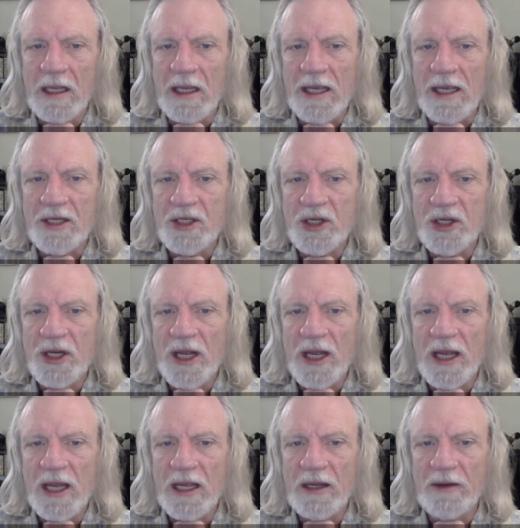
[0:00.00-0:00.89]

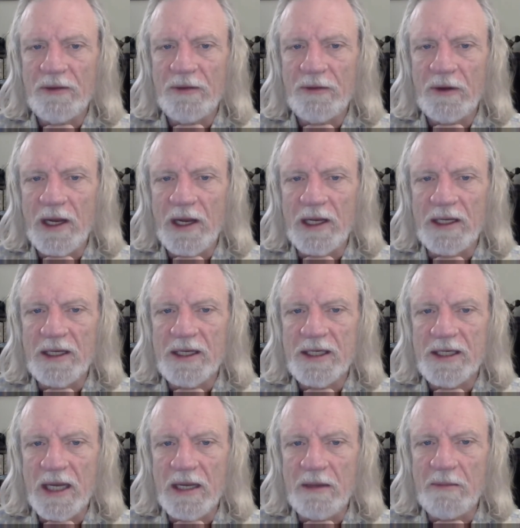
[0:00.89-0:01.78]
Yesterday, a friend
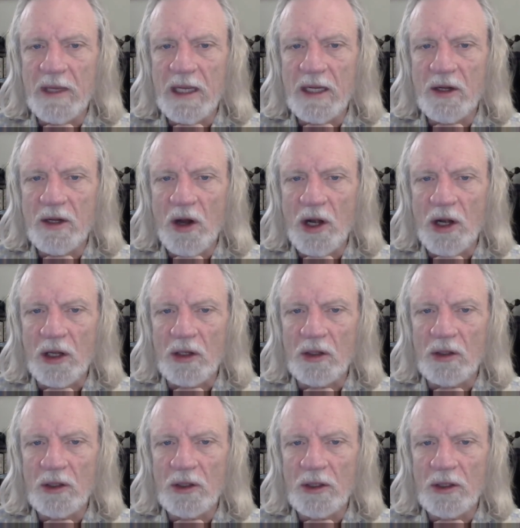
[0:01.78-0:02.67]
sent me an
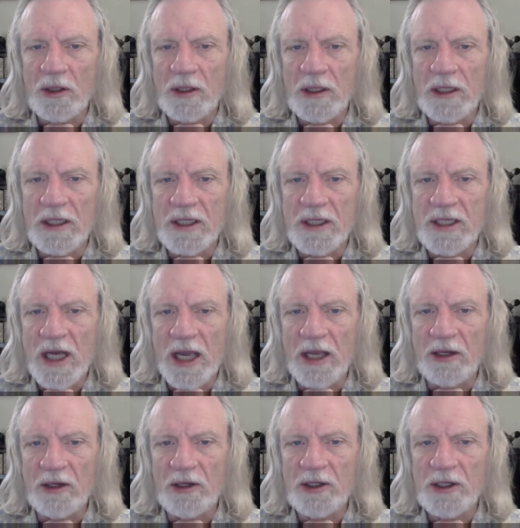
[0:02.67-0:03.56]
article
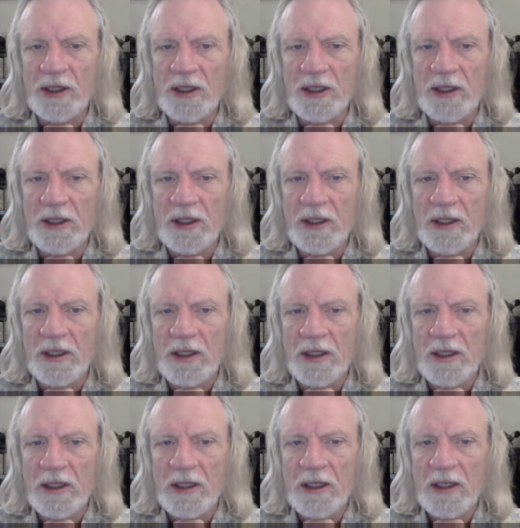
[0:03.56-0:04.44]
entitled
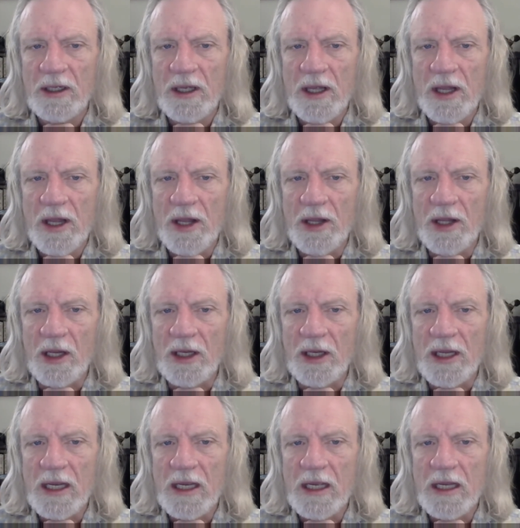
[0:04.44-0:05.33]
The
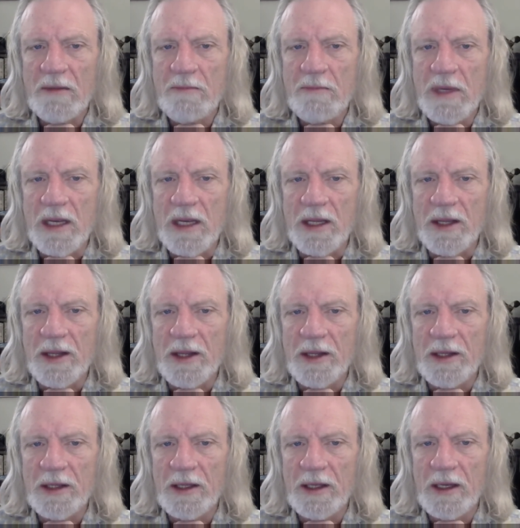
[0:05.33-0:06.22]
Lincoln Myth
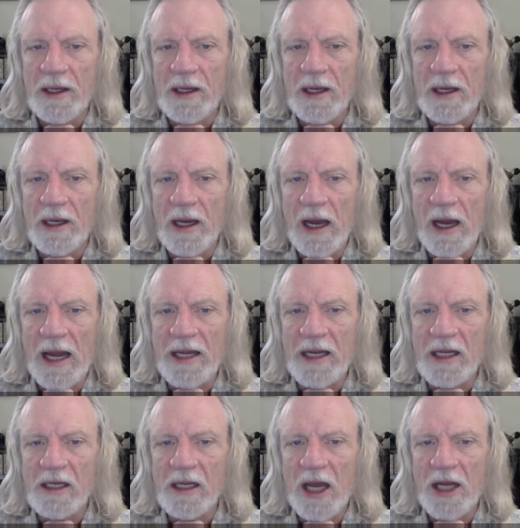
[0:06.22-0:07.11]

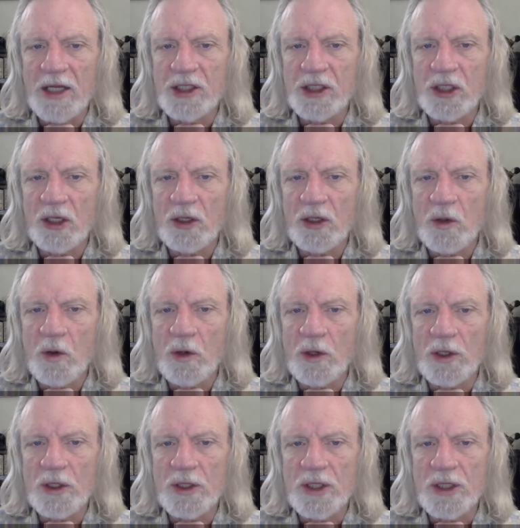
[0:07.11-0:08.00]
Ideological
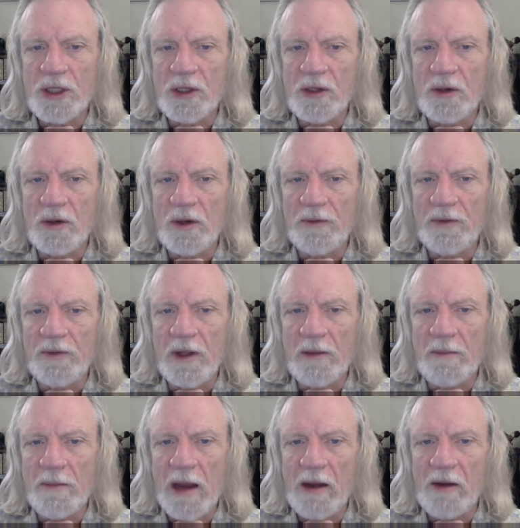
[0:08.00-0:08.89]
Cornerstone of
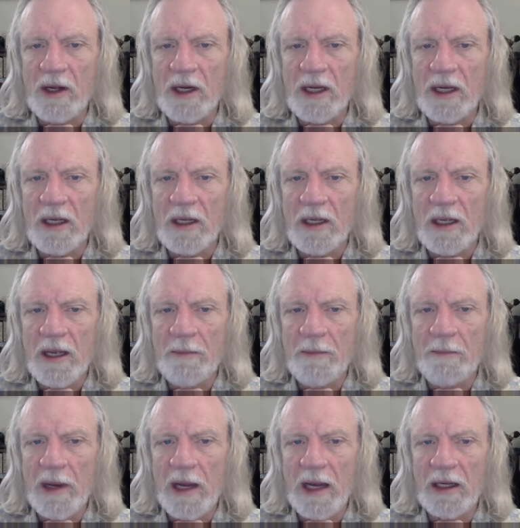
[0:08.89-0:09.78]
the America
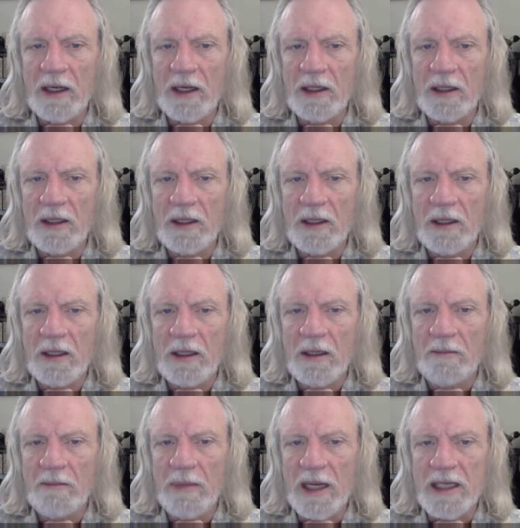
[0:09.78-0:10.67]
Empire
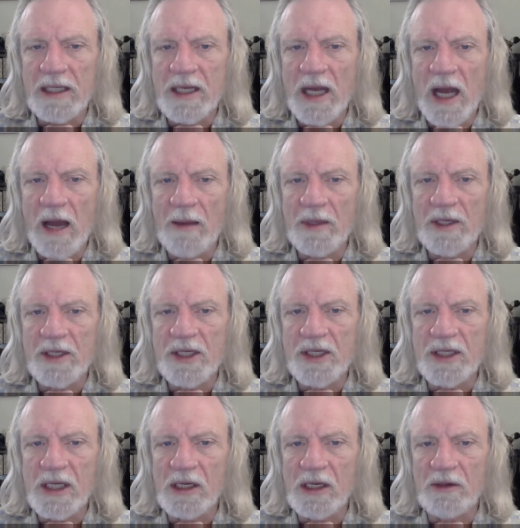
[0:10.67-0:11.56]
by
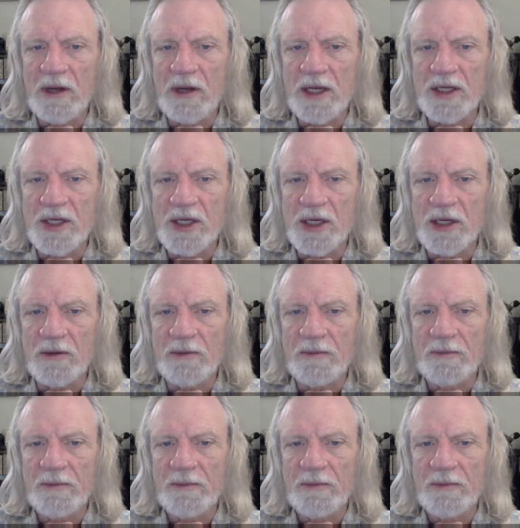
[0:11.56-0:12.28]
Thomas DiLorenzo.